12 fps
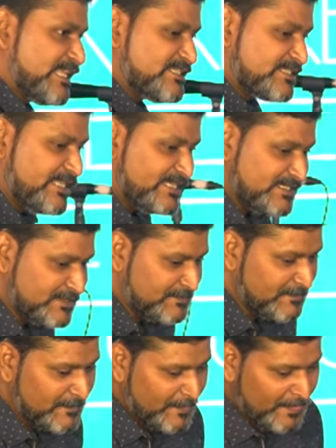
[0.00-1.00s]
He says
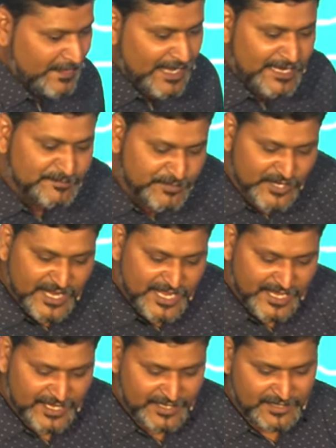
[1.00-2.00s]
this I
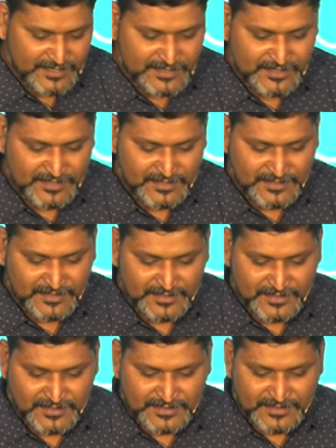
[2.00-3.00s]
pray
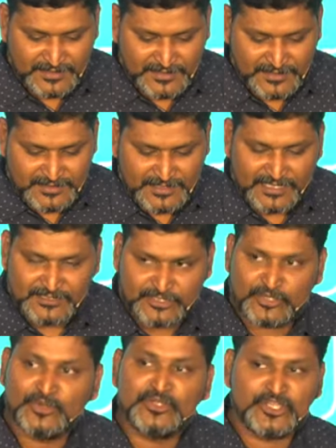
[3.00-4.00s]

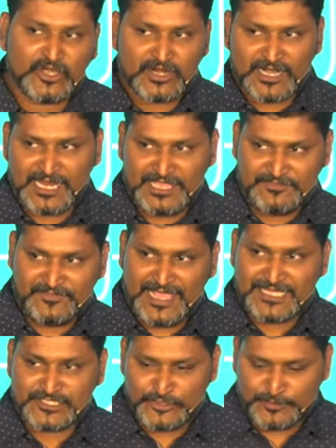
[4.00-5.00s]
that through your life,